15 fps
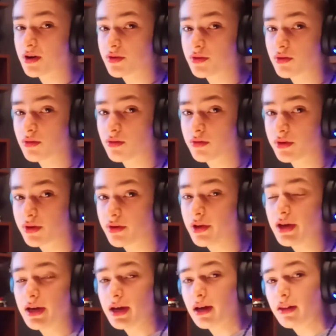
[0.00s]
of the corner
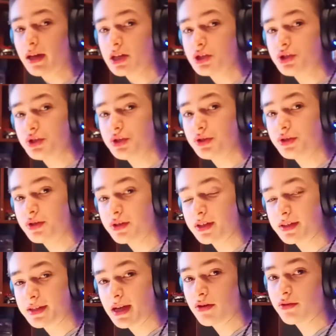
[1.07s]
allows you to
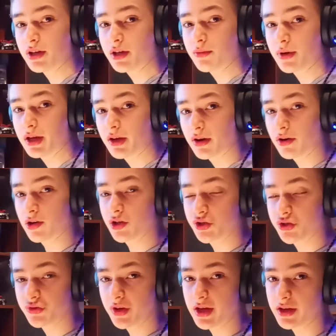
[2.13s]
accelerate quicker,
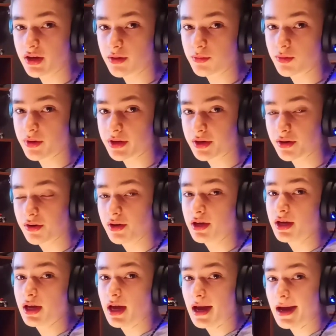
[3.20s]
straighten up quicker,
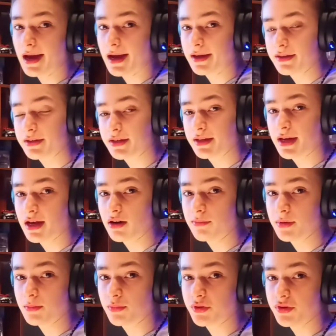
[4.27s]
and can help
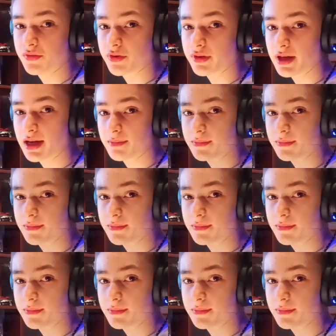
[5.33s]
improve your lap.